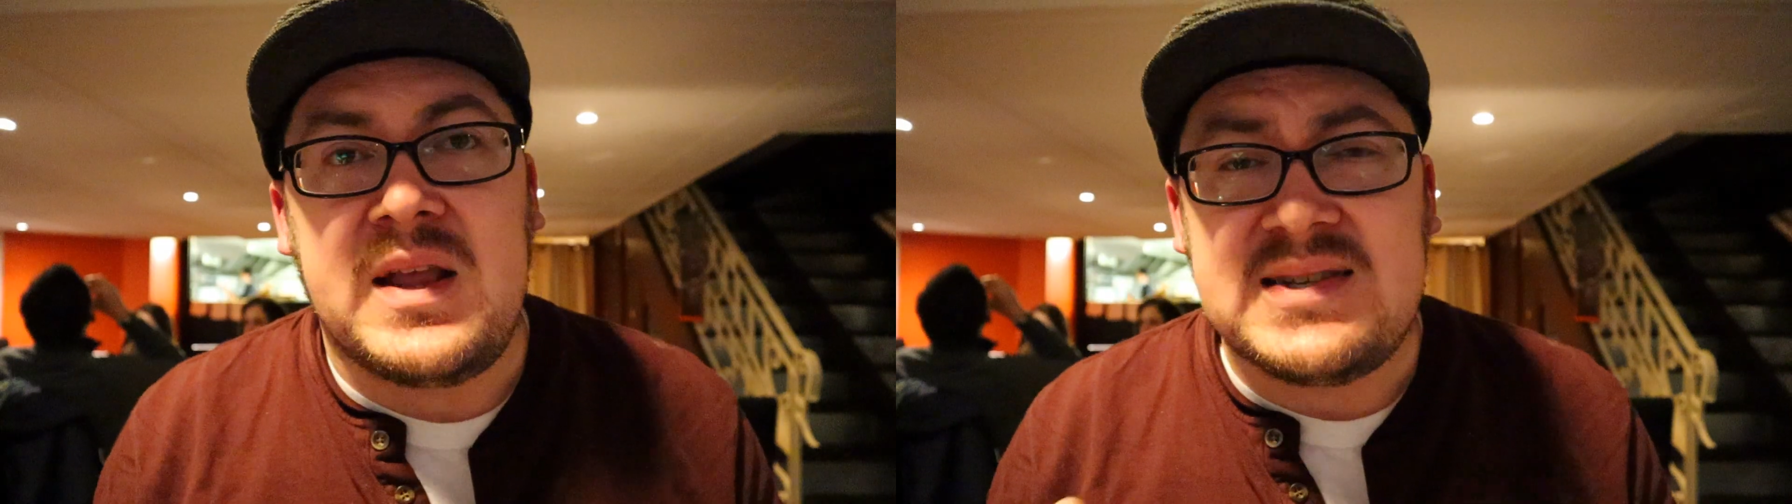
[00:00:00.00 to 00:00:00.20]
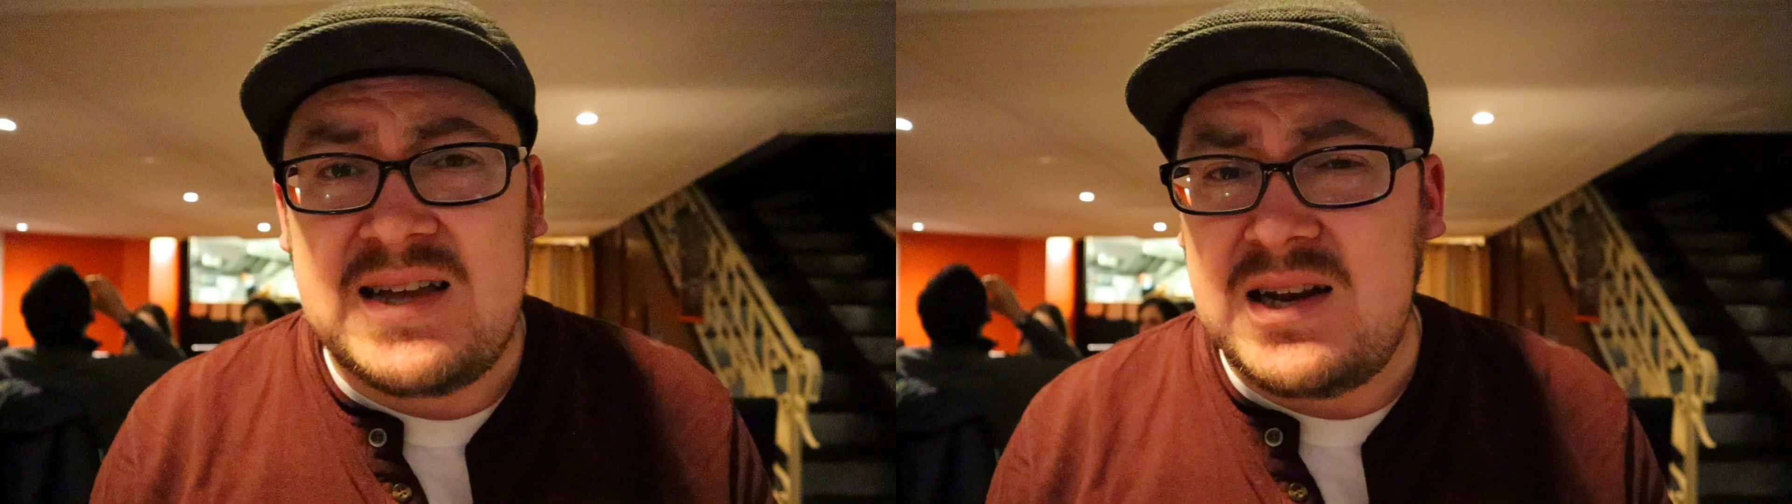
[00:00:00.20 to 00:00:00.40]

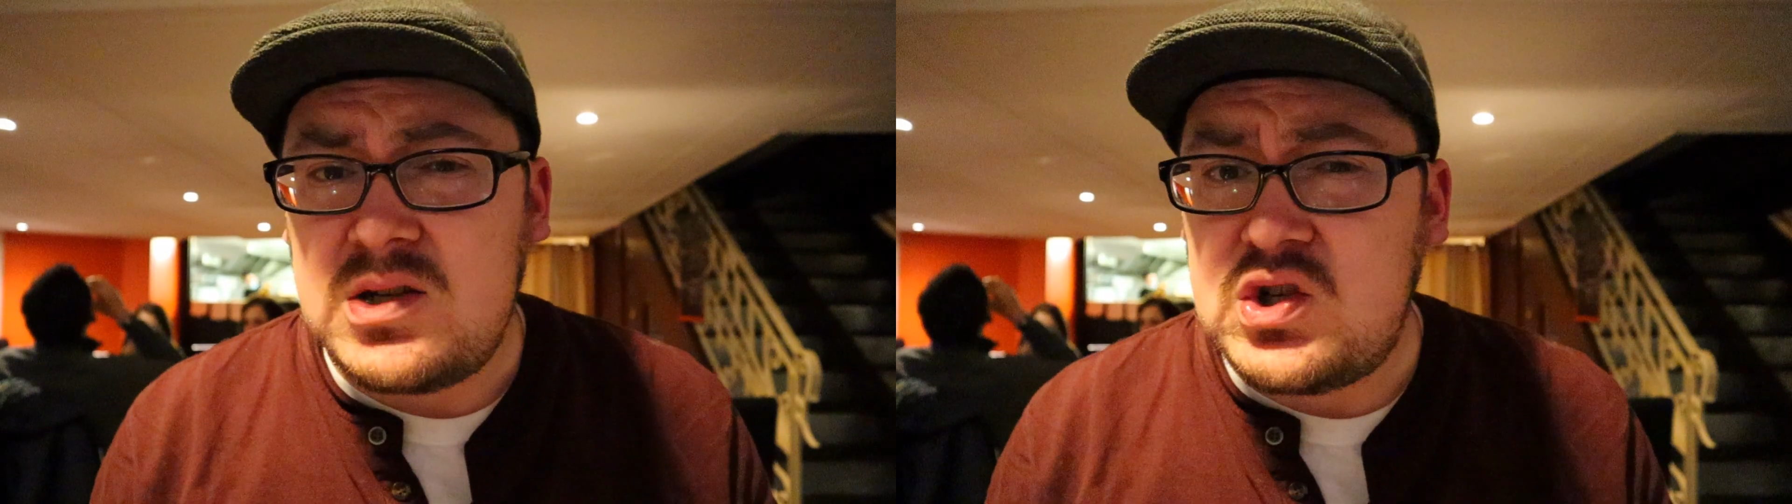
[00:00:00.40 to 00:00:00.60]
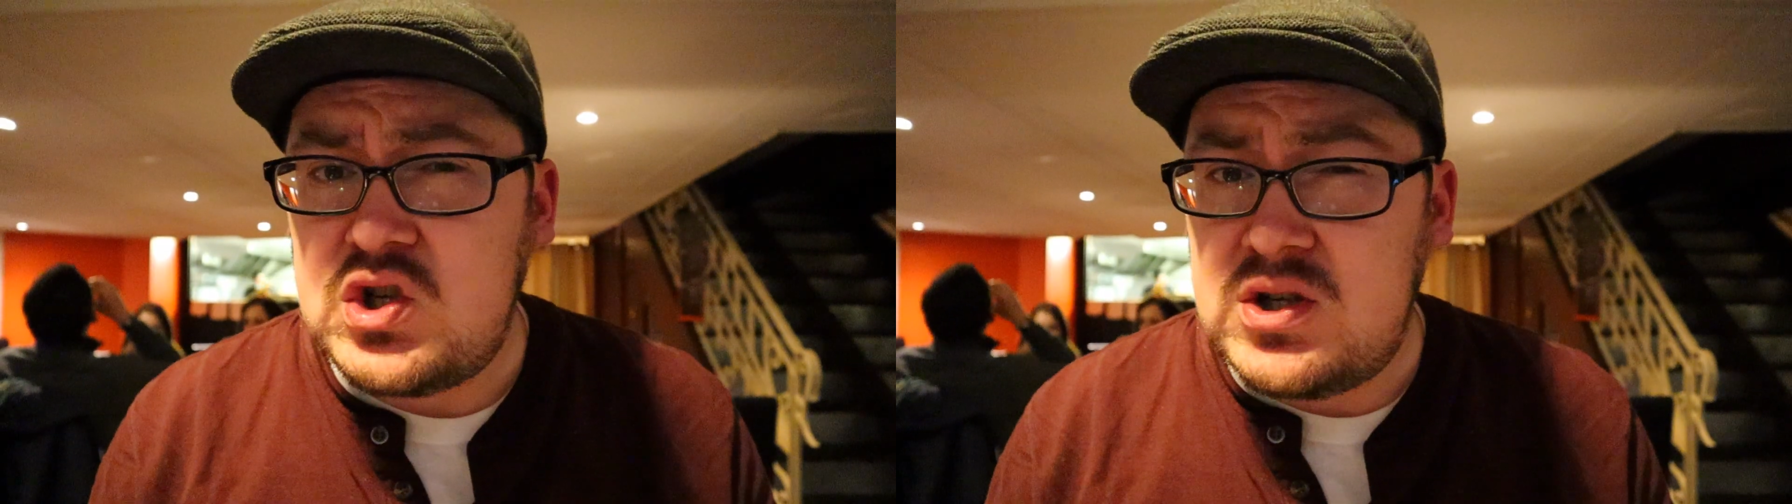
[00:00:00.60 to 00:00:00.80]
It's
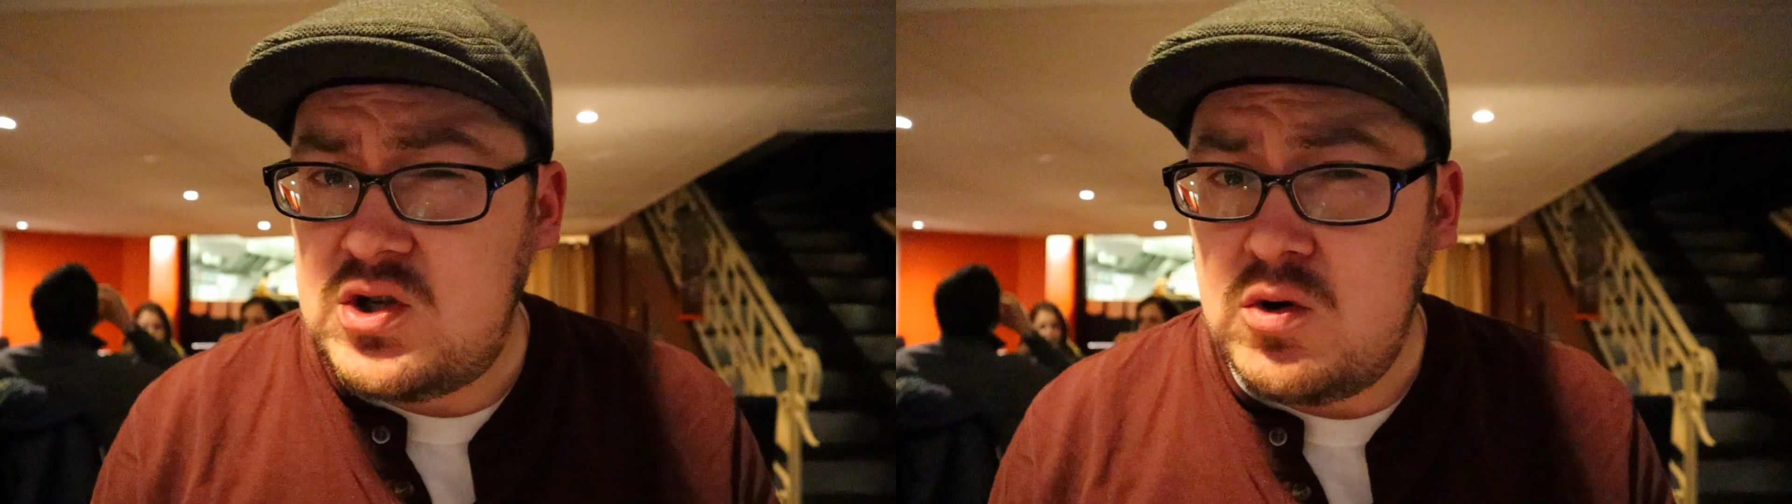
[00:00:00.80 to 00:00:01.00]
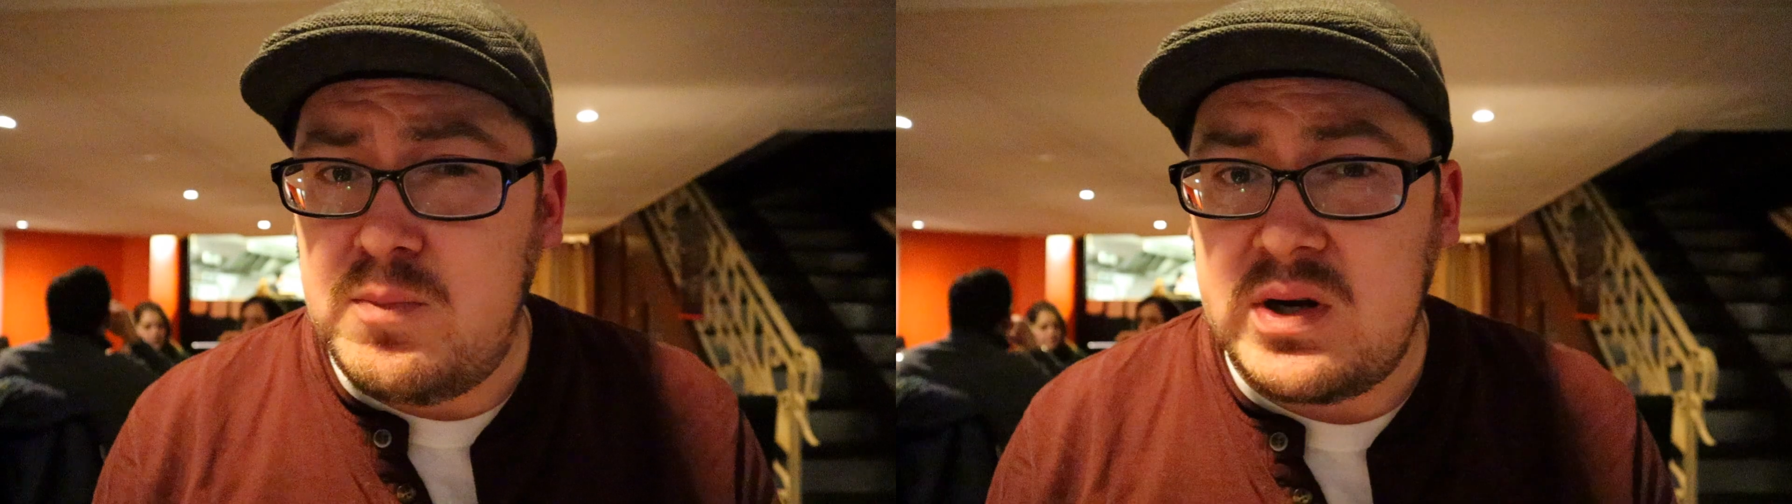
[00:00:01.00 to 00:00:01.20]
not super